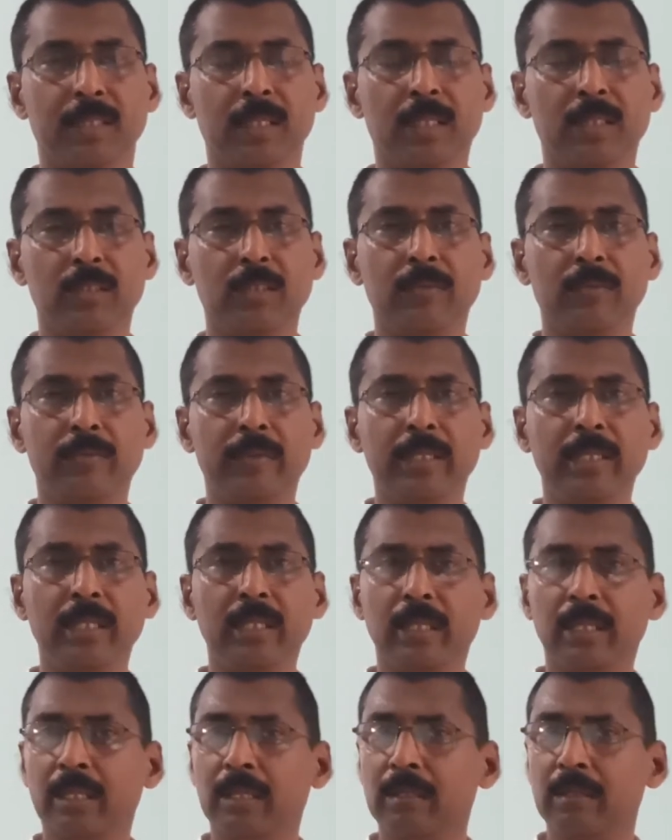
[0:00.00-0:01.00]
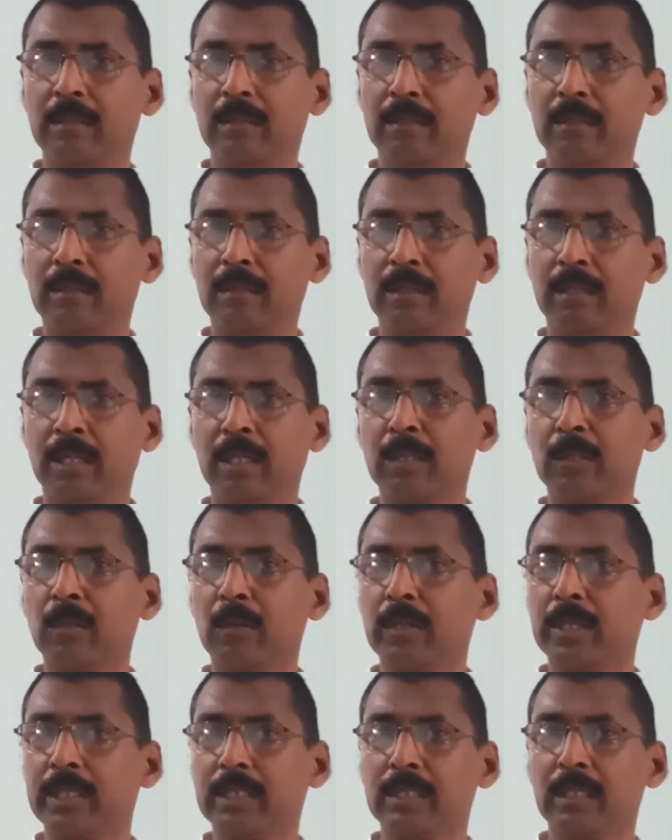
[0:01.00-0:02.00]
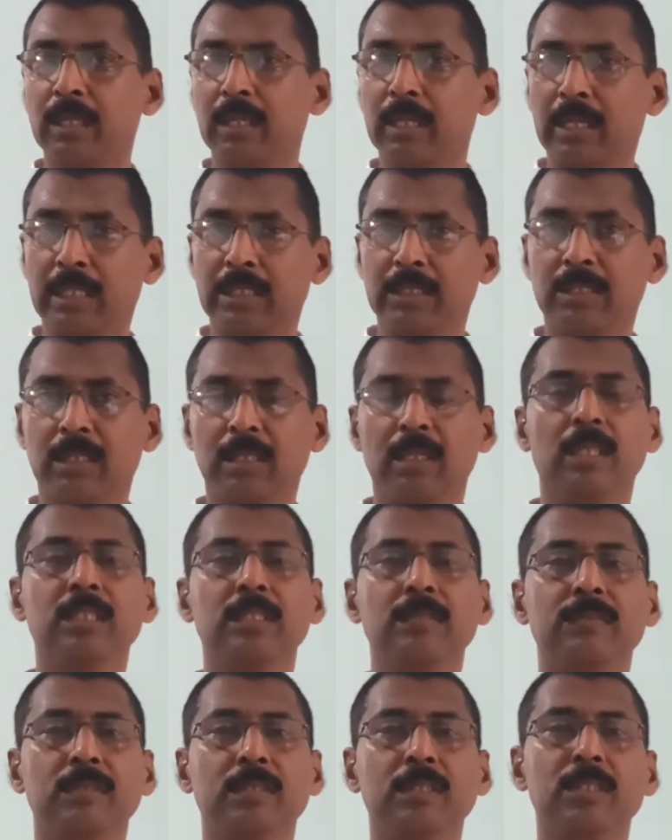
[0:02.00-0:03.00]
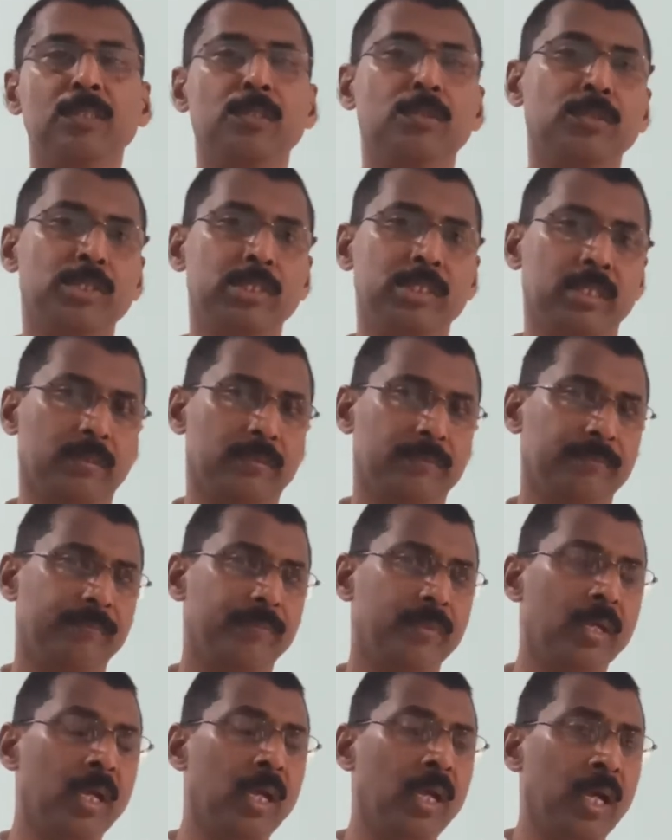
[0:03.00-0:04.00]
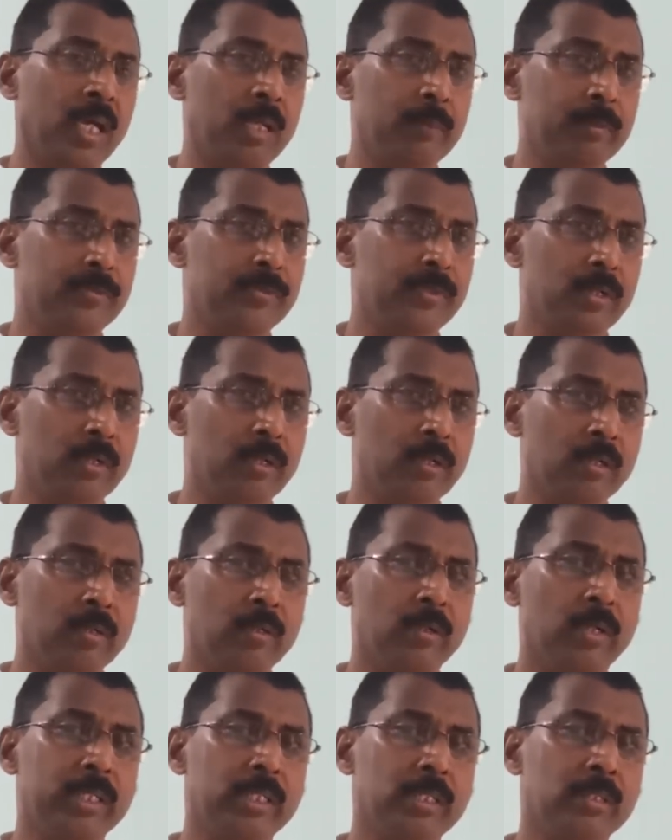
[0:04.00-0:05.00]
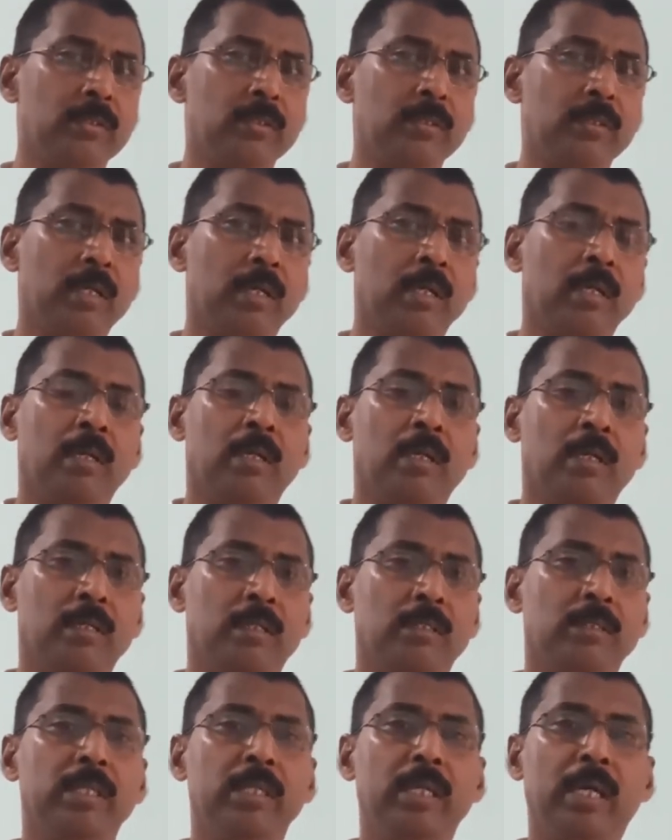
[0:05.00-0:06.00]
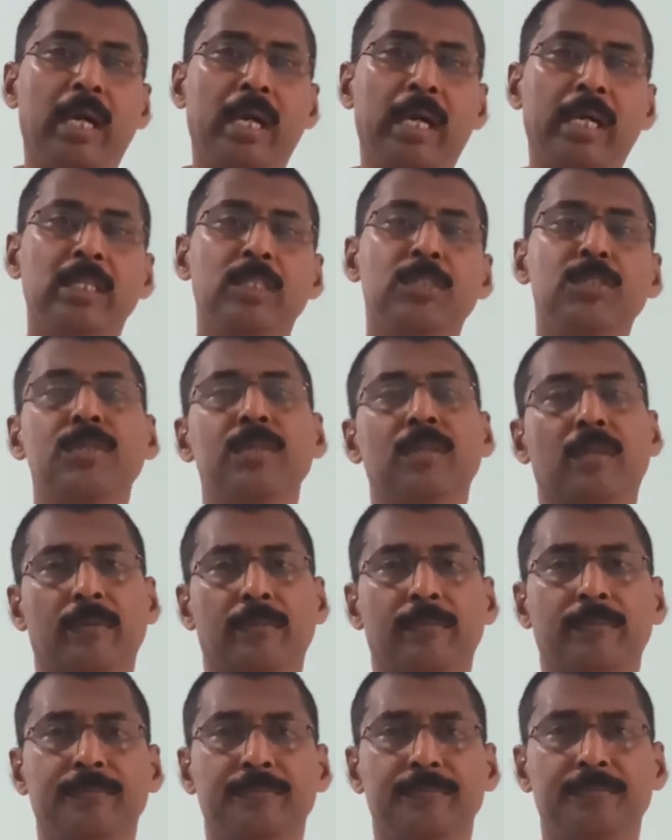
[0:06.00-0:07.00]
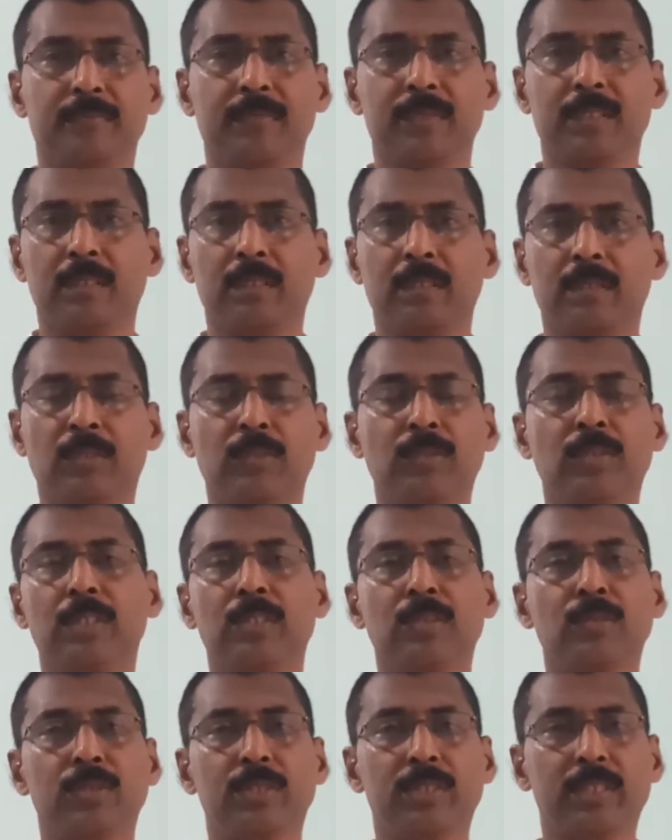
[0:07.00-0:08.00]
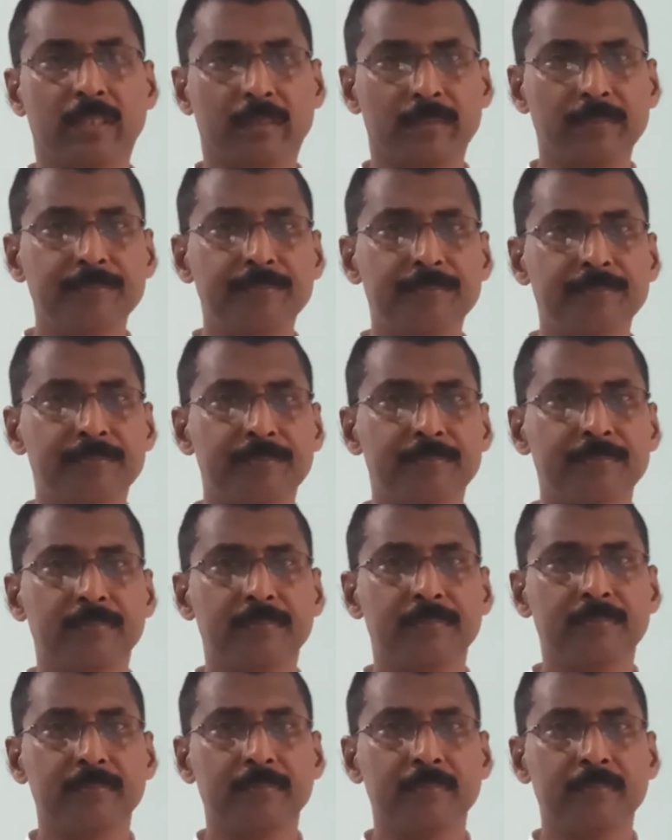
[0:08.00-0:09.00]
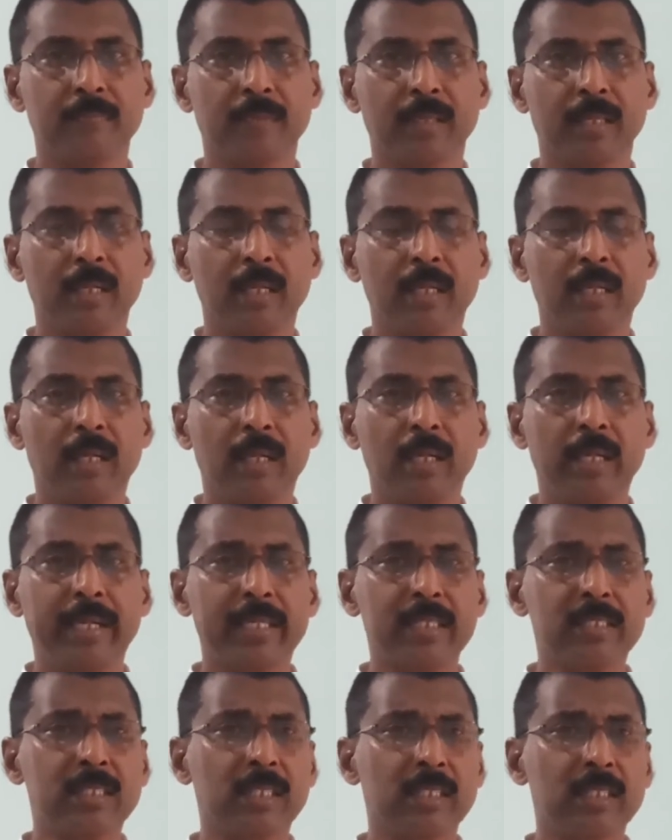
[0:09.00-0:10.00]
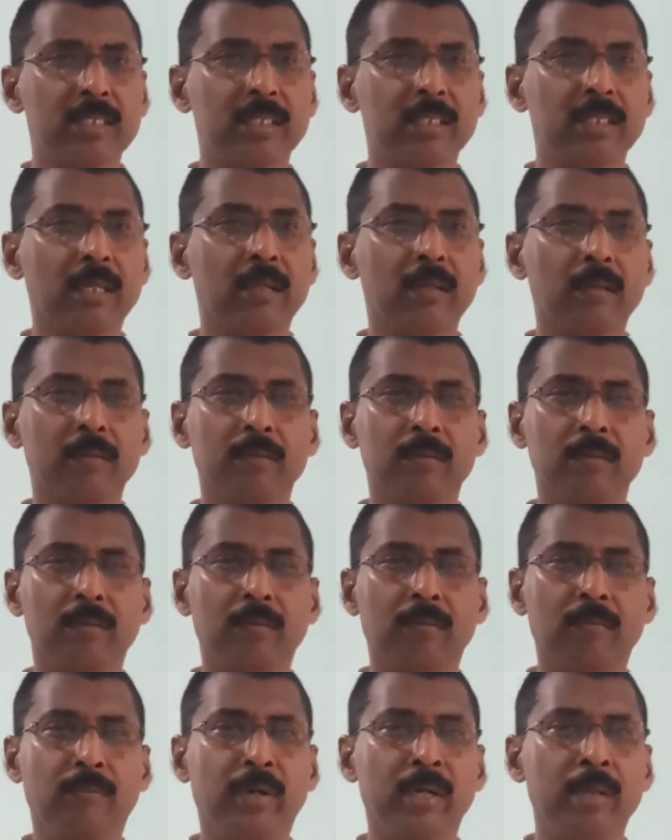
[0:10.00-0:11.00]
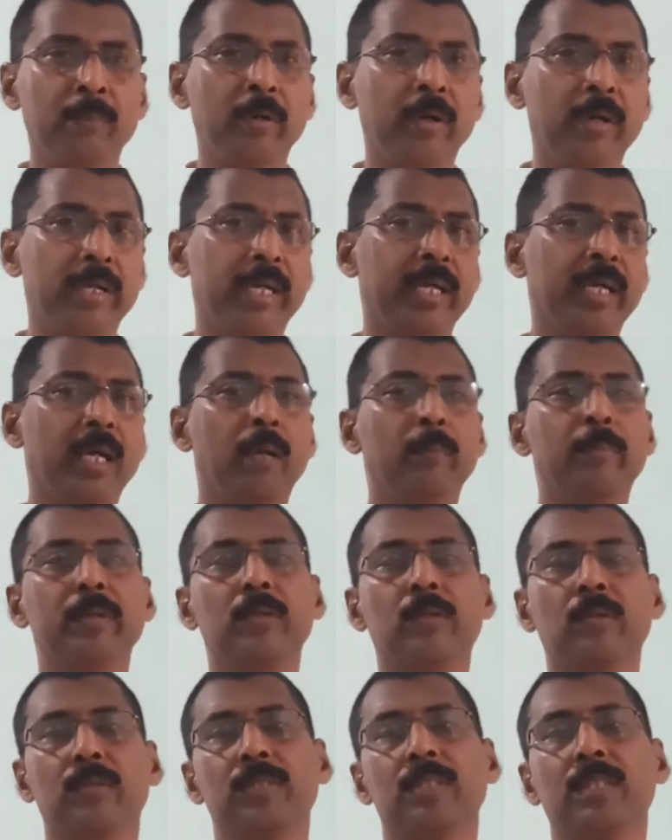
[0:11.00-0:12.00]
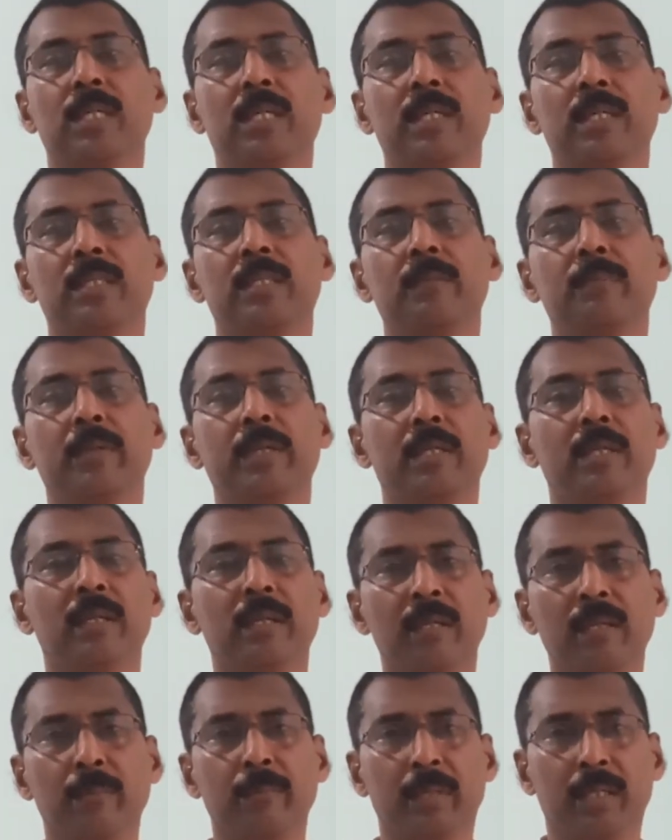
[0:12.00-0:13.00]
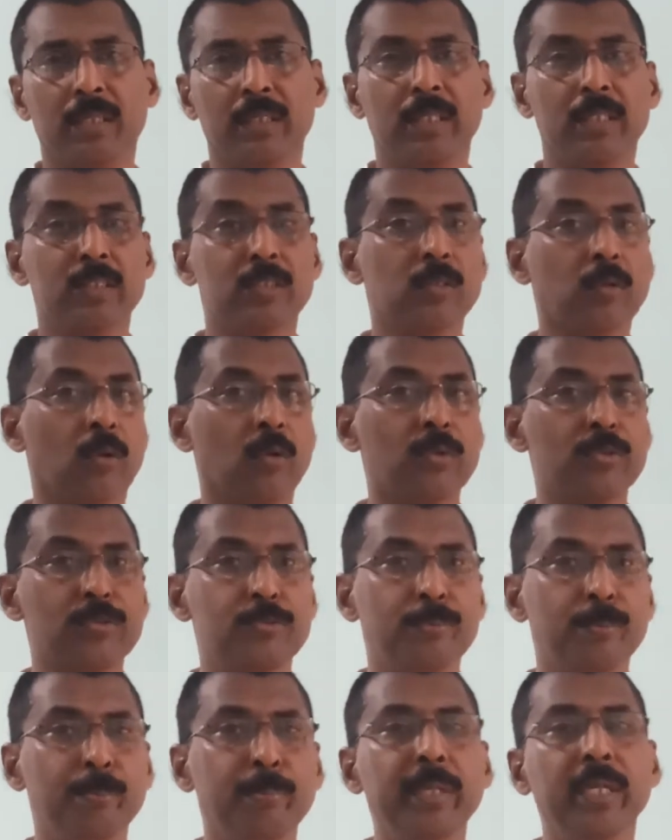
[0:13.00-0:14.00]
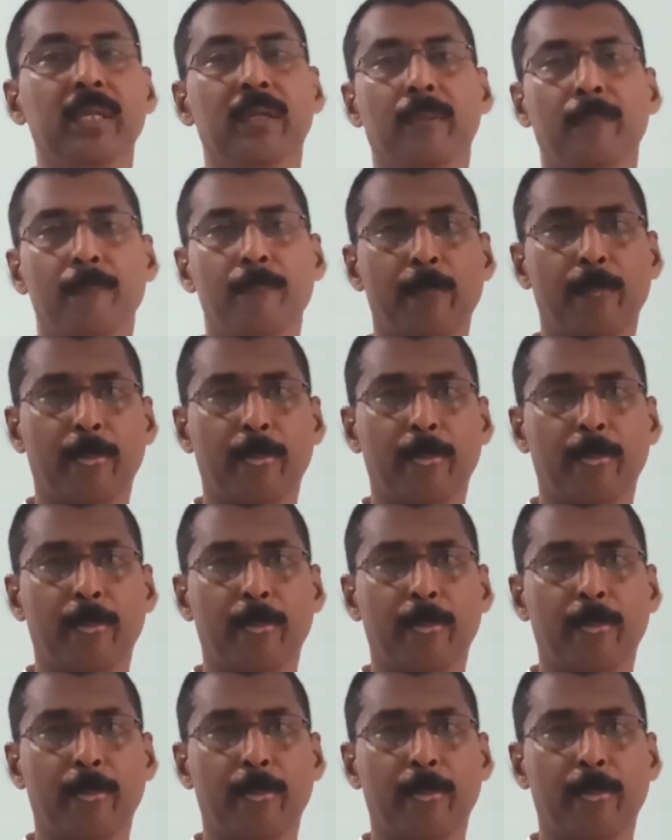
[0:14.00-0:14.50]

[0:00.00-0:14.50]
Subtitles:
So we concluded the last class with this question. And before going to the answer to this question, let us consider one more dihybrid cross conducted by Gallagher-Merrill, that is cross B.